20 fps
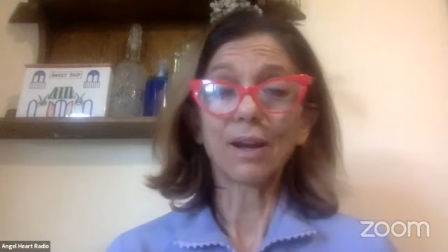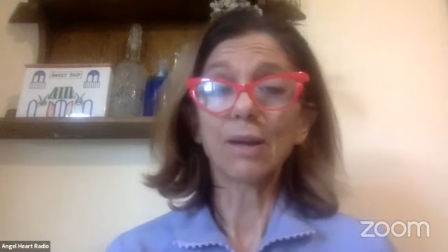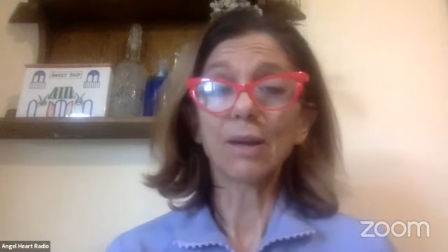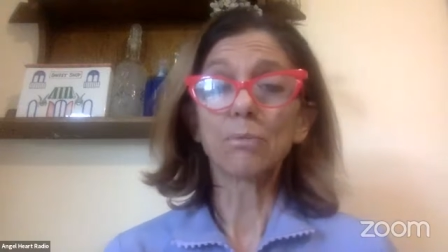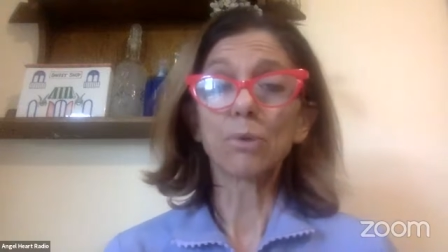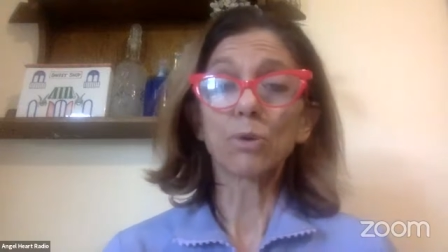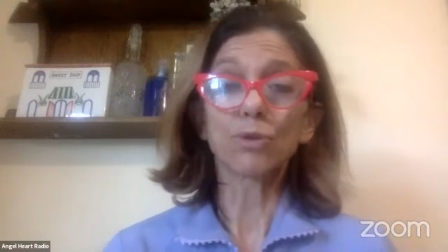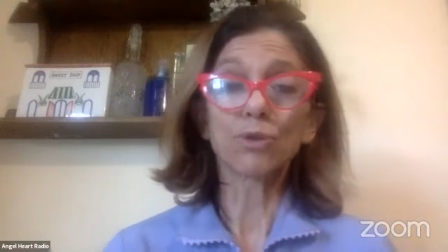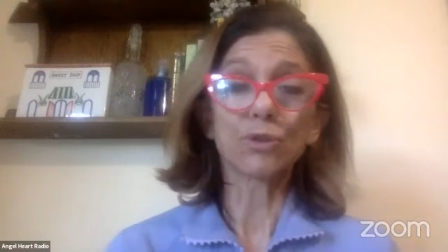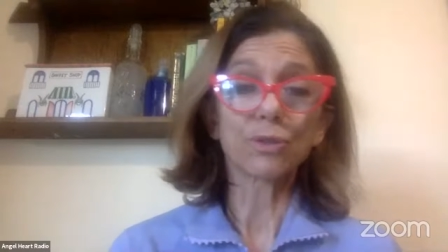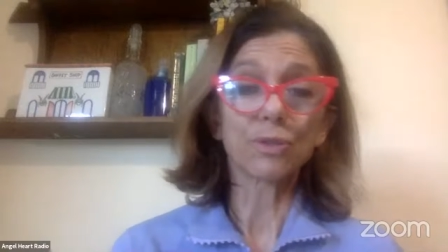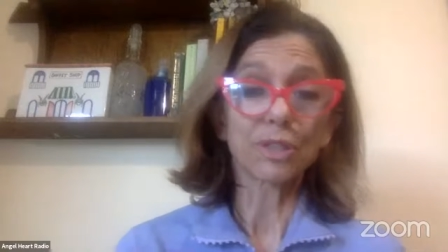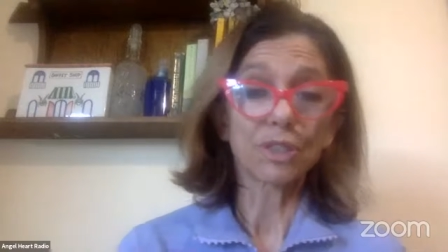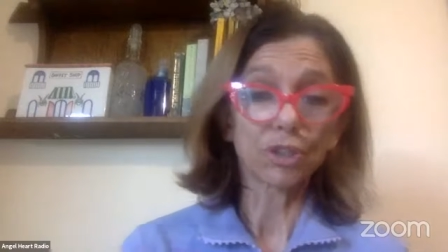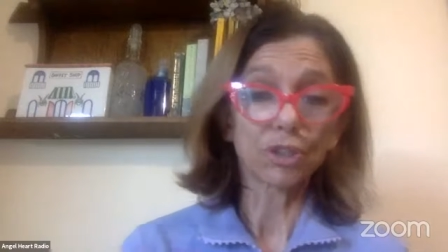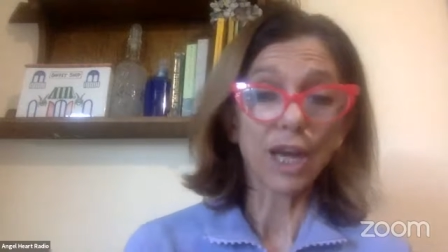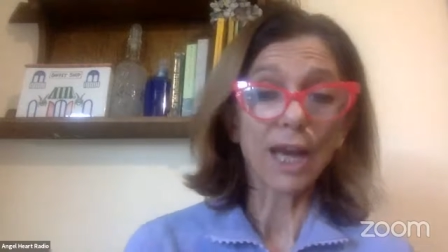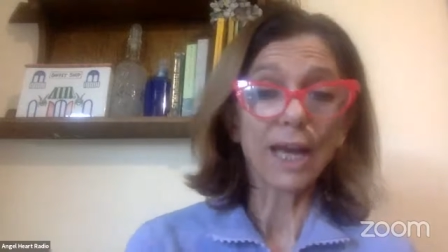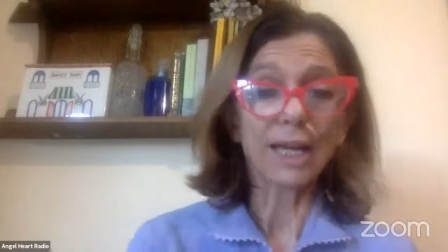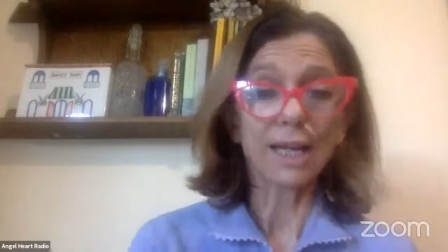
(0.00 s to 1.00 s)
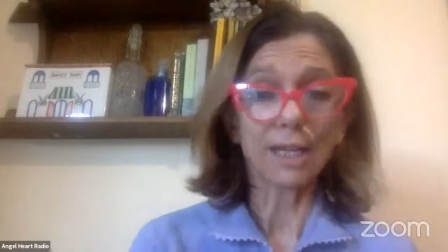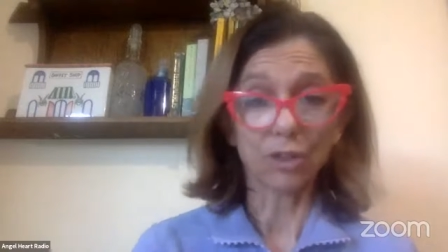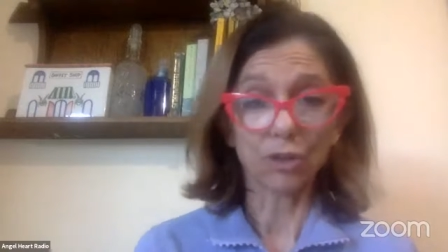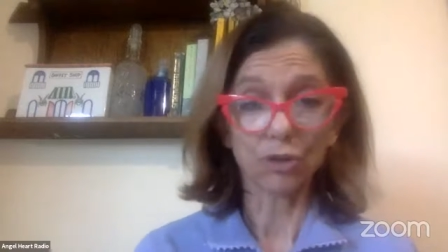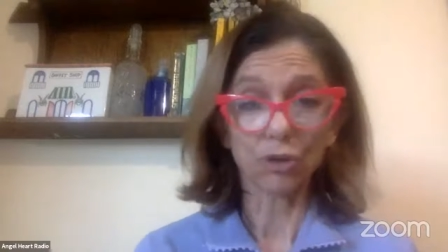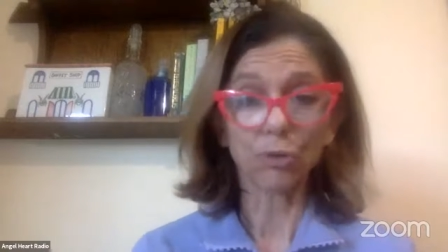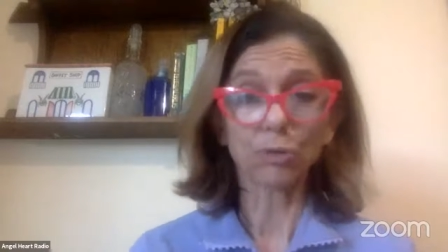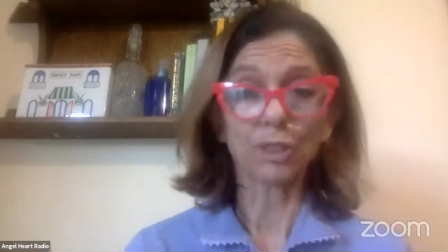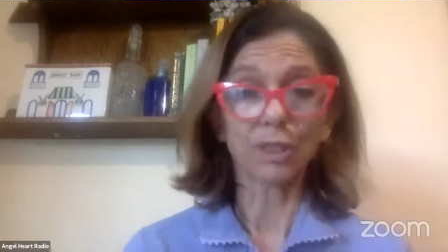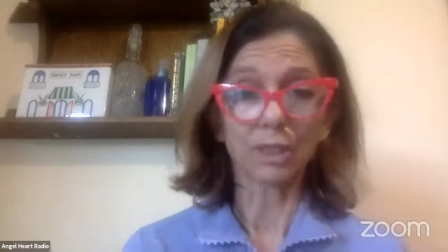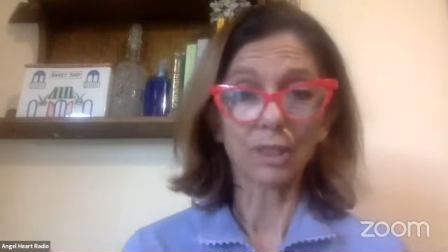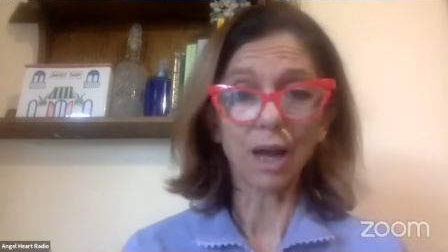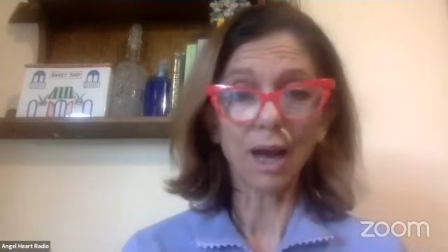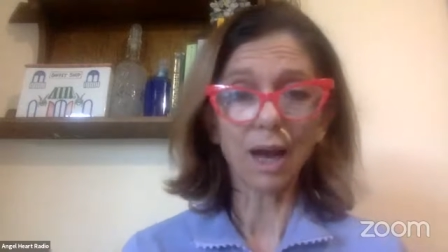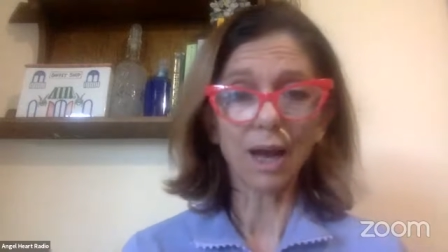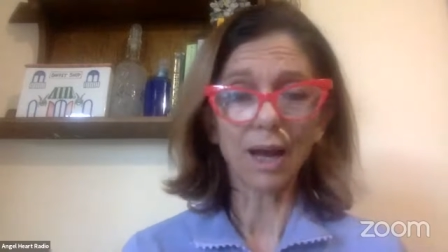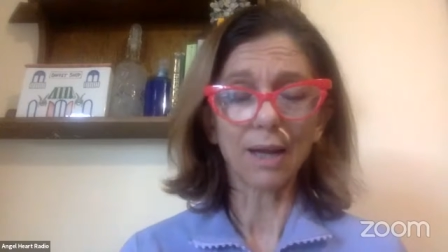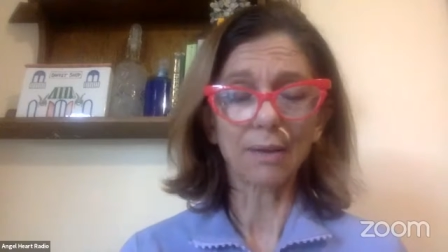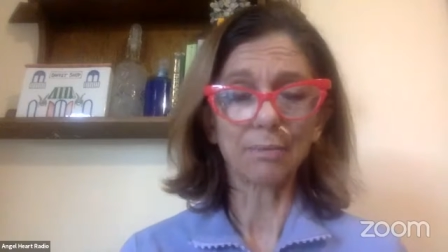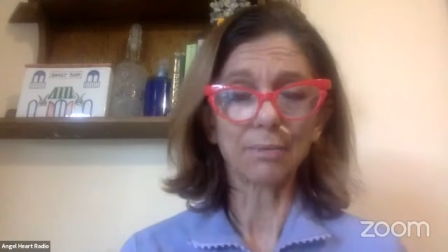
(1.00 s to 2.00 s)
emotions change all the
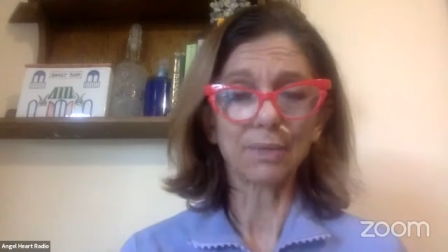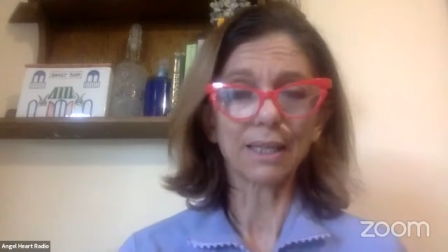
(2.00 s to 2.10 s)
time.